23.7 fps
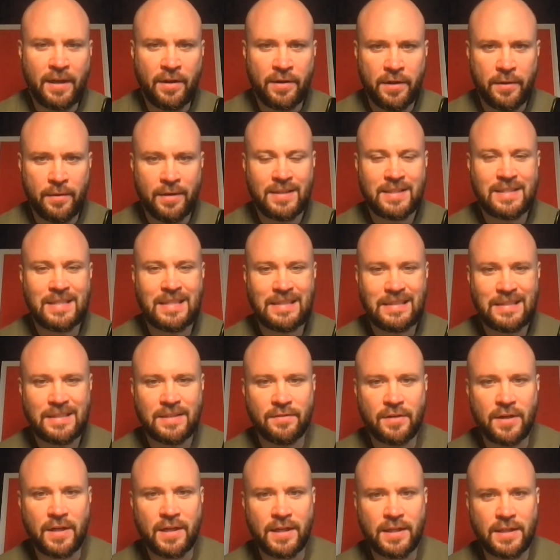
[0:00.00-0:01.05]
How do you
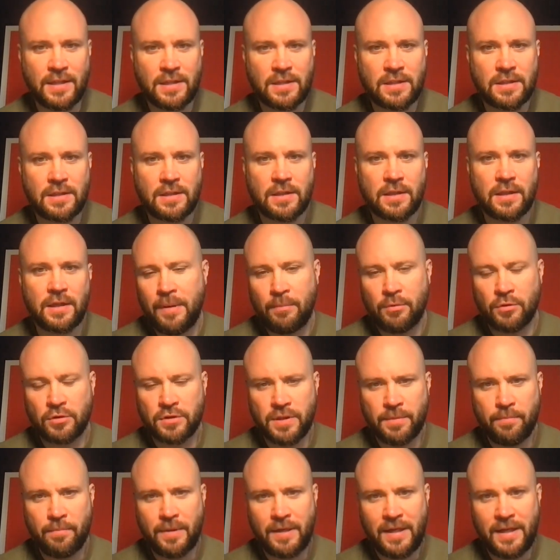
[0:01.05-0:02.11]
incentivize people
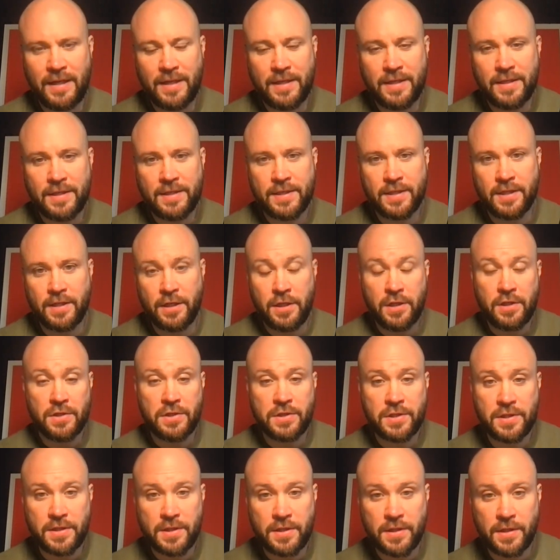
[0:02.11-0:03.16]
to begin to
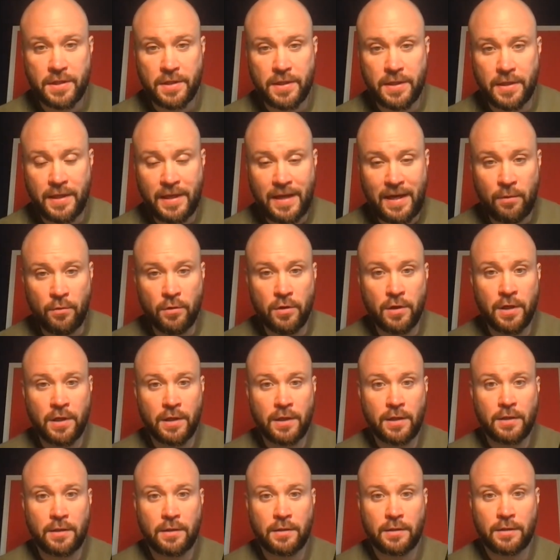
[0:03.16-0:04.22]
use the network,